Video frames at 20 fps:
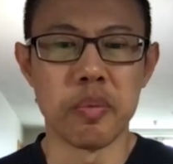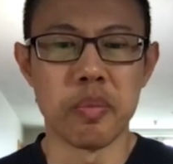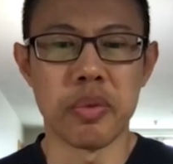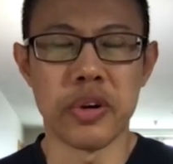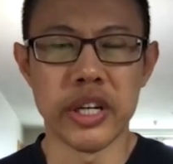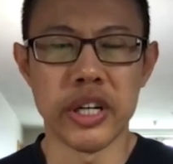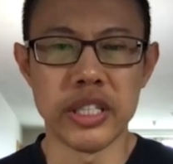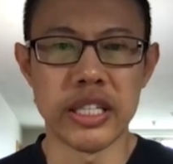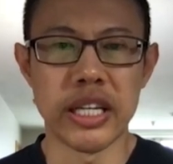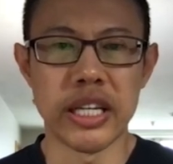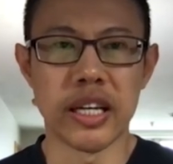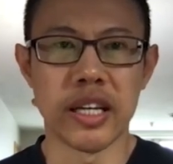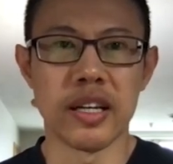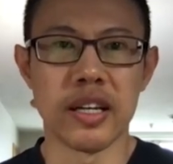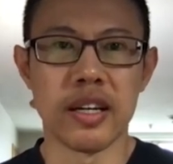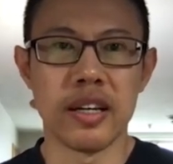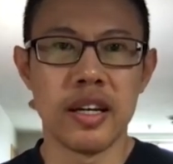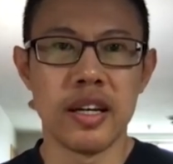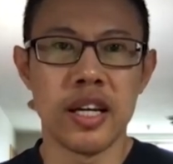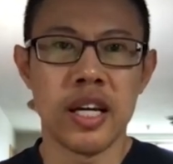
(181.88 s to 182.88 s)
printing,
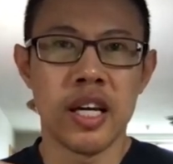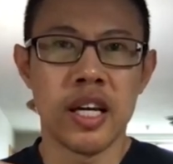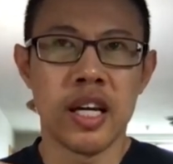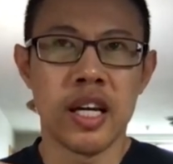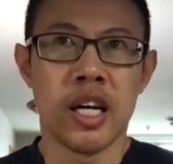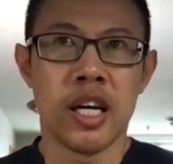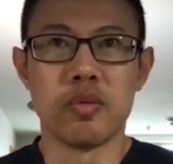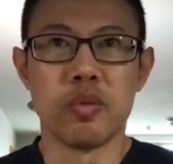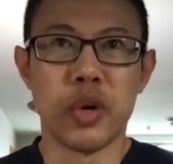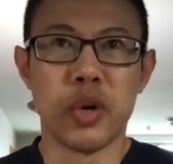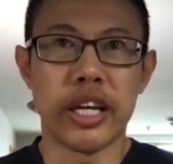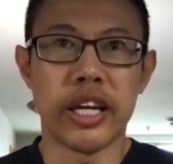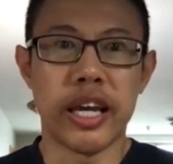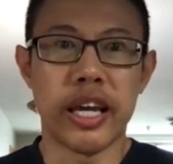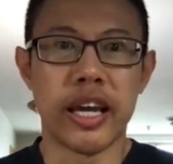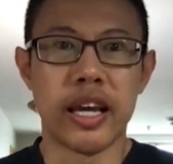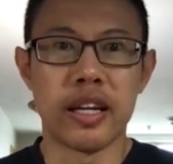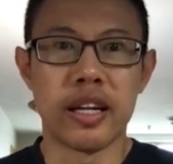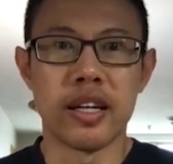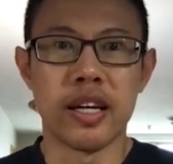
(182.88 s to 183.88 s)
we
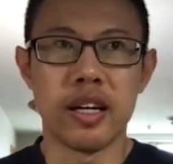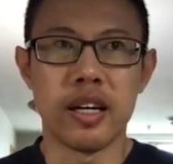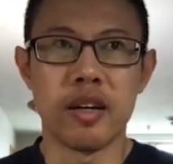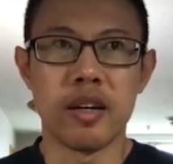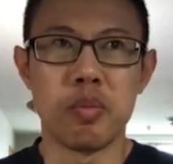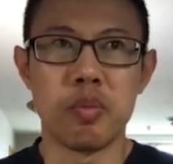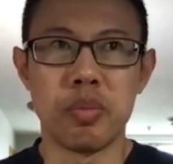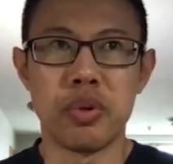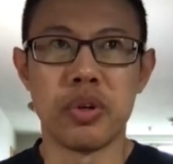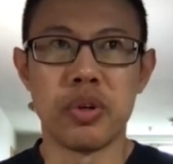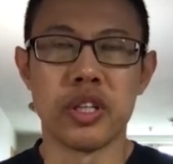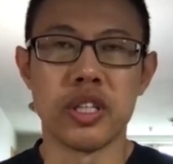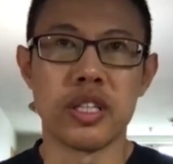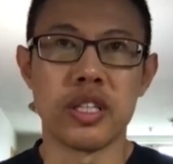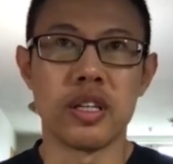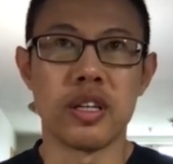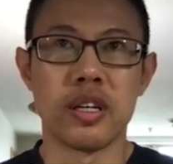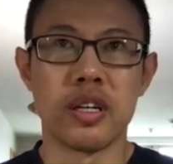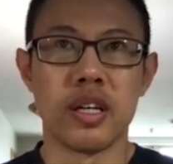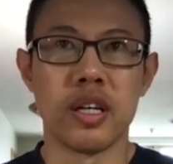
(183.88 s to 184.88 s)
can put
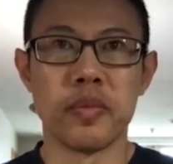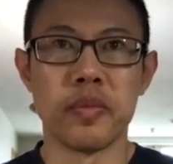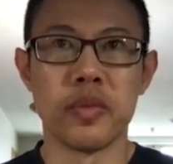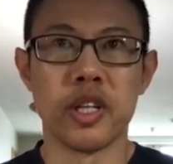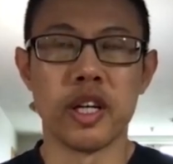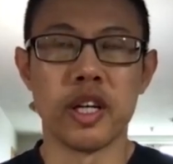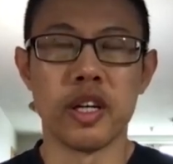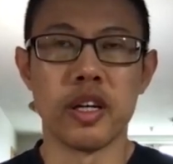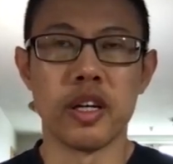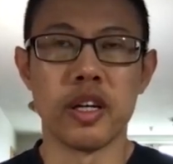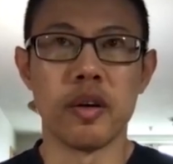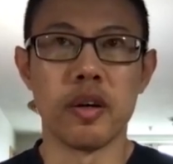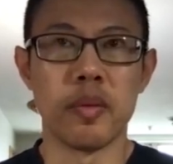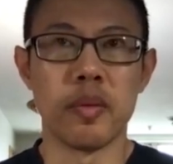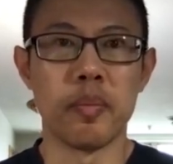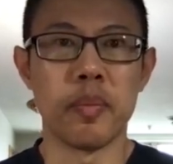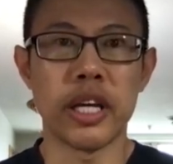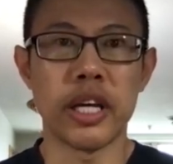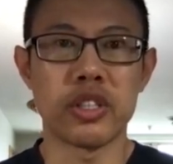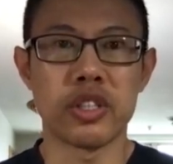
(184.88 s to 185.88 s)
the
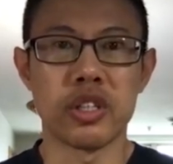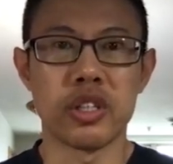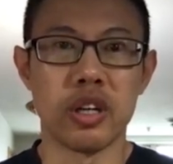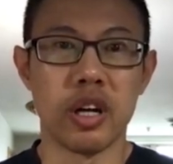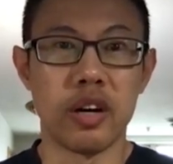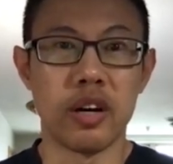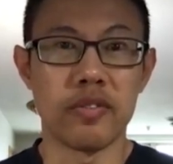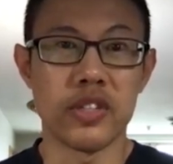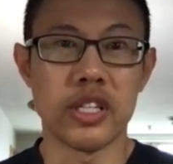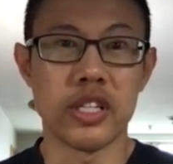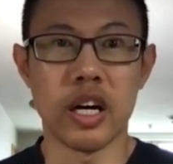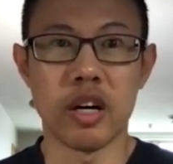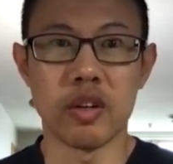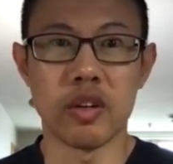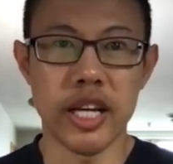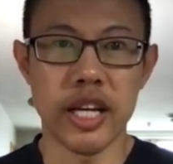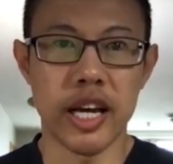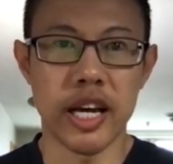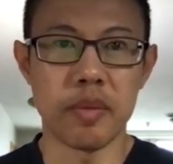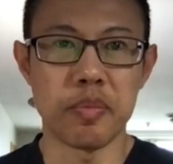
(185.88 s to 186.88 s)
mixture of cell
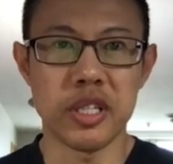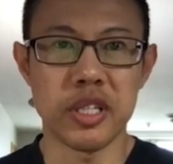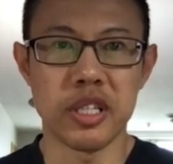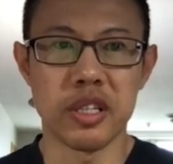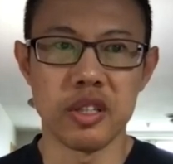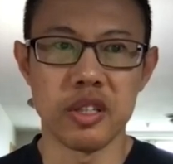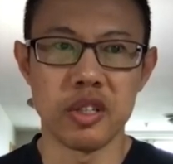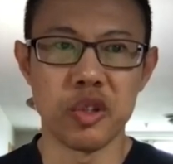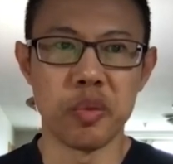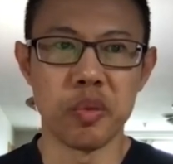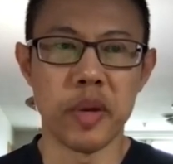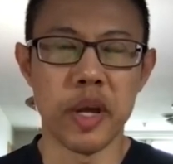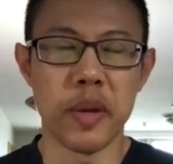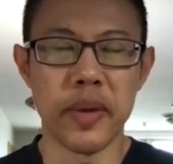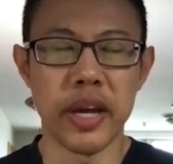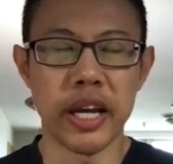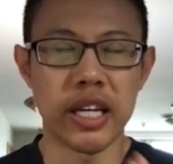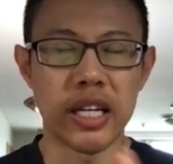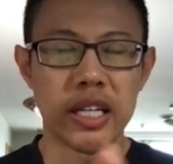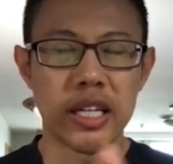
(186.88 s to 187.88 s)
types to
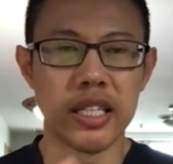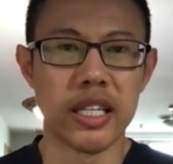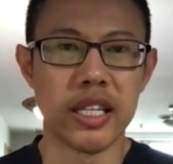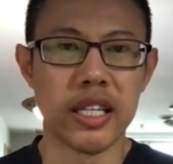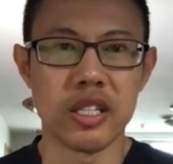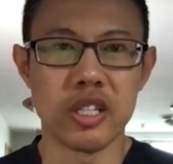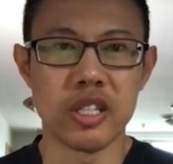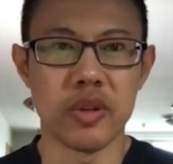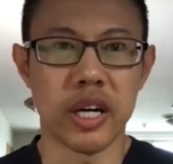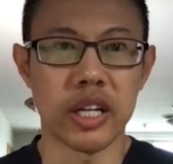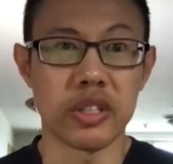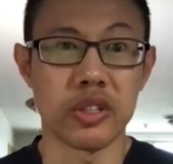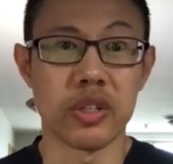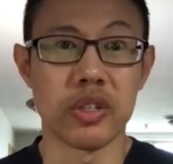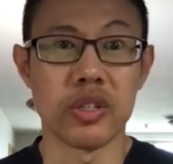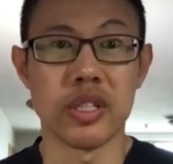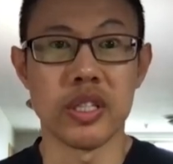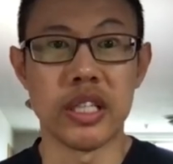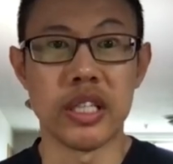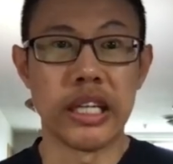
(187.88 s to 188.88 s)
mimic these
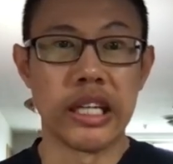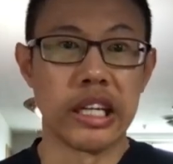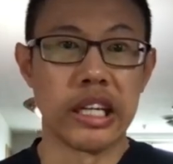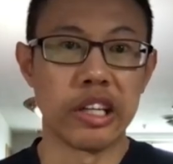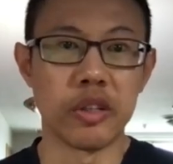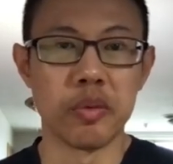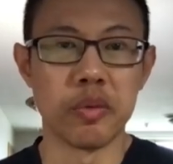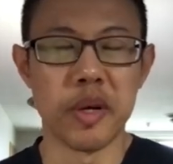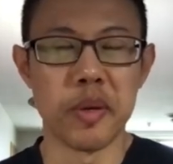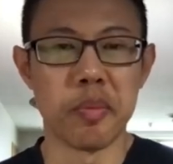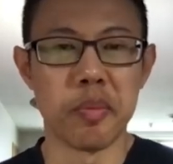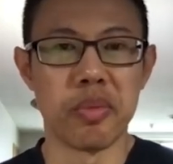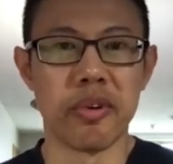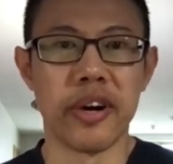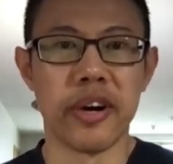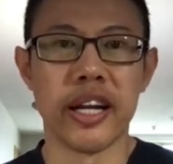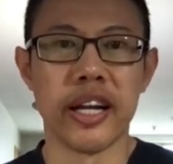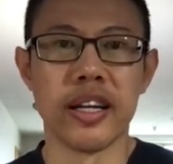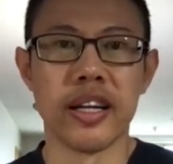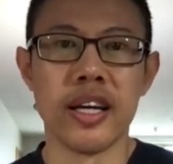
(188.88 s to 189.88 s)
structures in the human
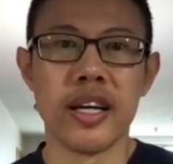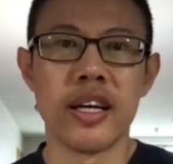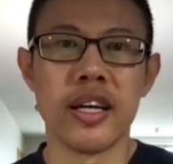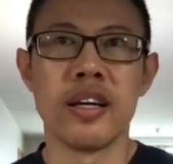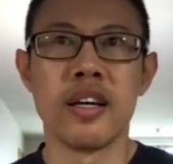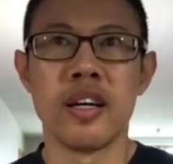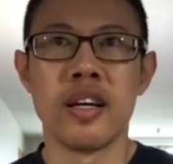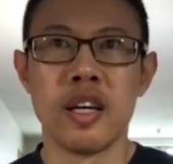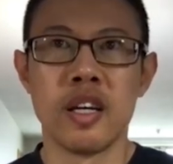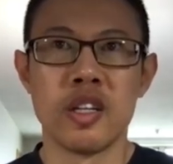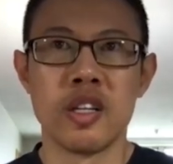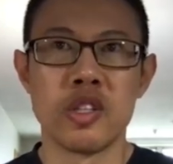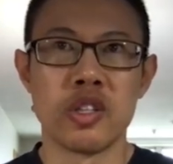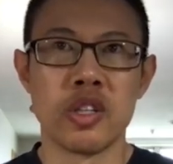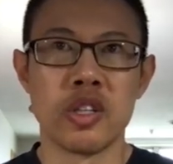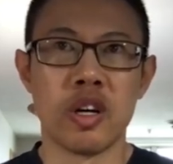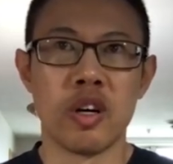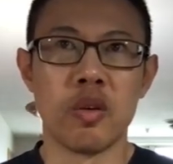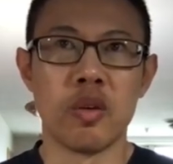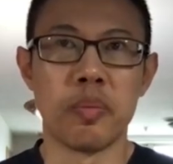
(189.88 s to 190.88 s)
brain.
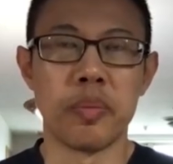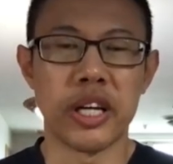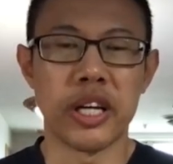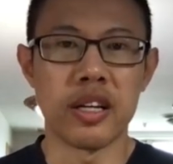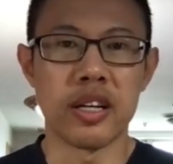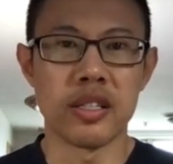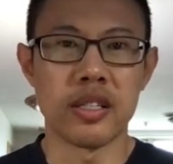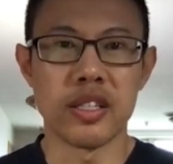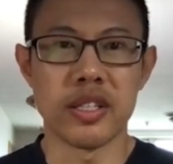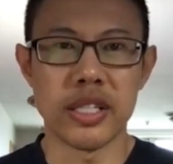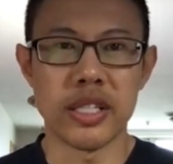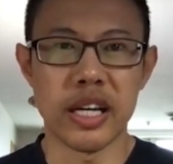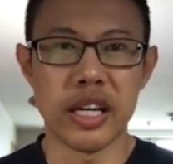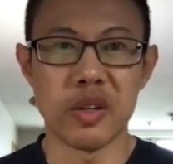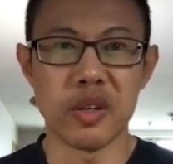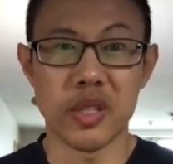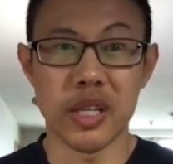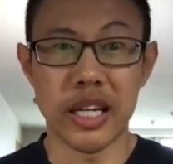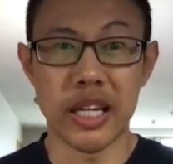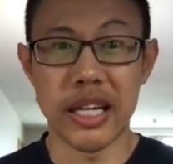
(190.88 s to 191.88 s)
So because these
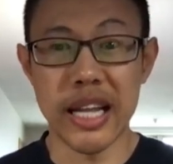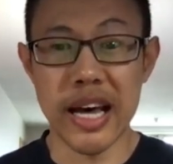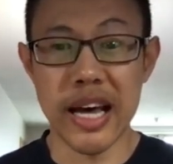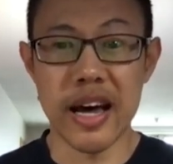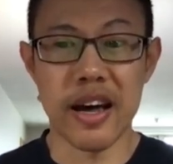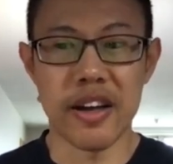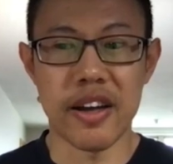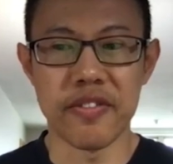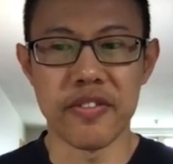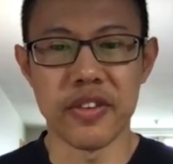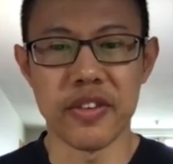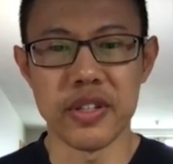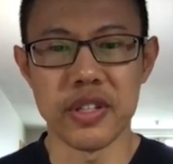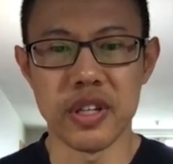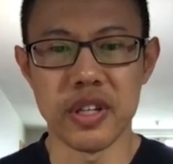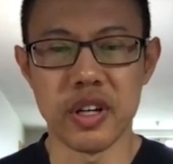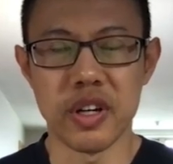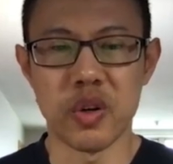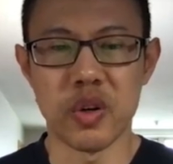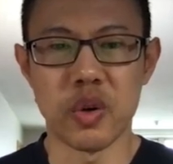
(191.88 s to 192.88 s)
cells are alive,
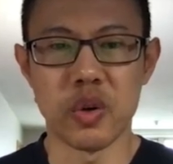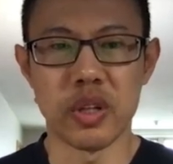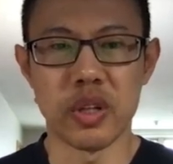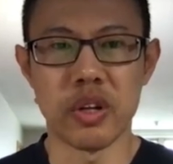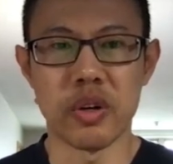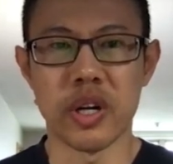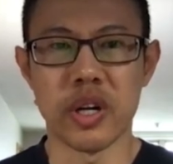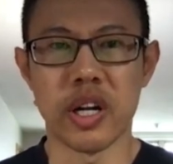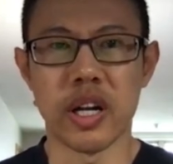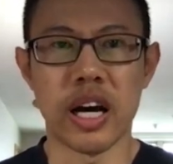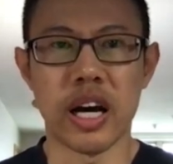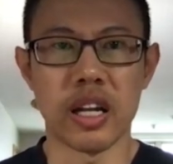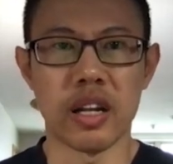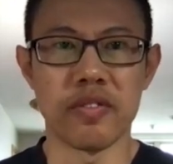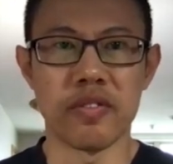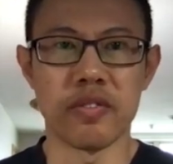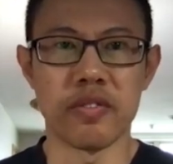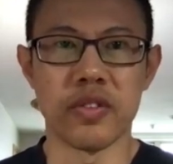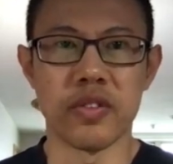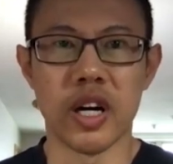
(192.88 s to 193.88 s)
so there are a lot of
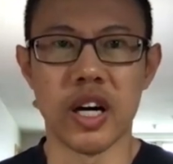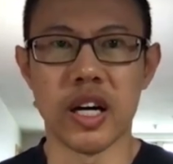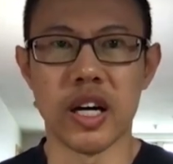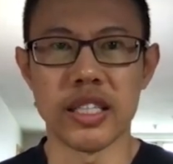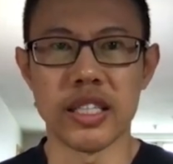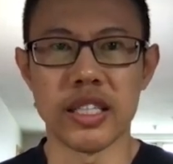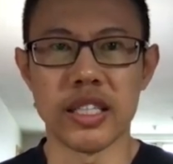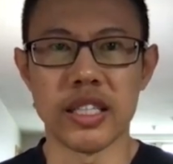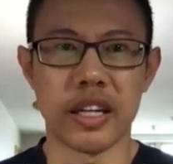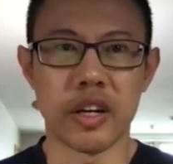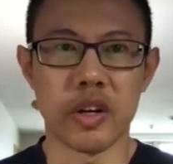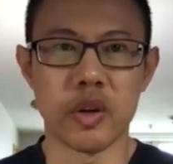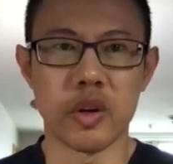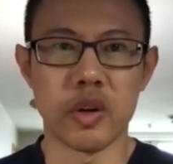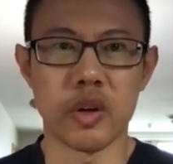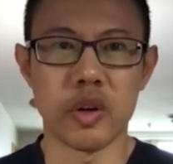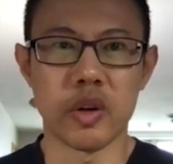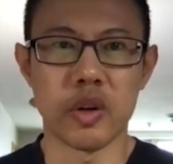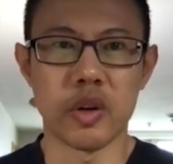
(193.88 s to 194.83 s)
technical